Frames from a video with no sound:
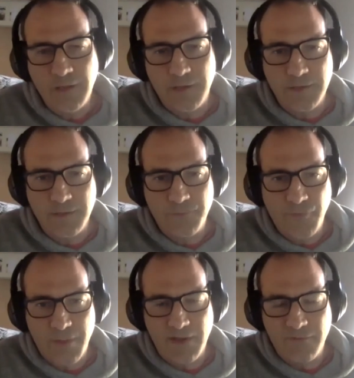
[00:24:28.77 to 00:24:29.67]
um,
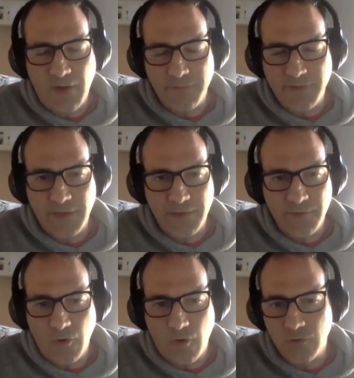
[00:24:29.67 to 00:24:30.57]
MI5 getting
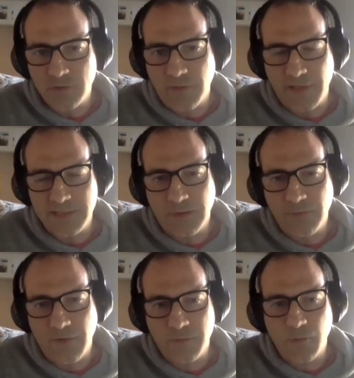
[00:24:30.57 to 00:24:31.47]
all the data
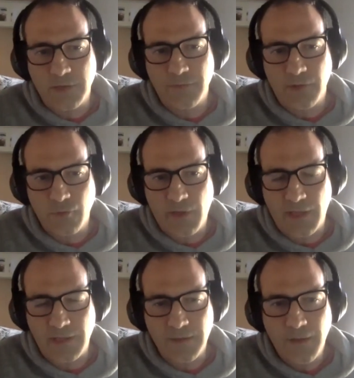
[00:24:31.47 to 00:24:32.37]
of everyone in the
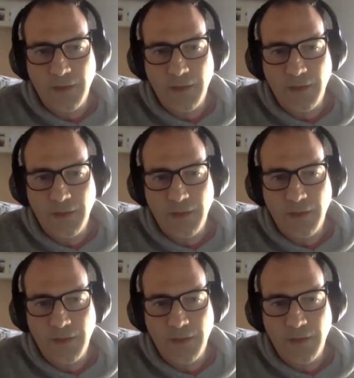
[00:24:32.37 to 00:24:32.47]
UK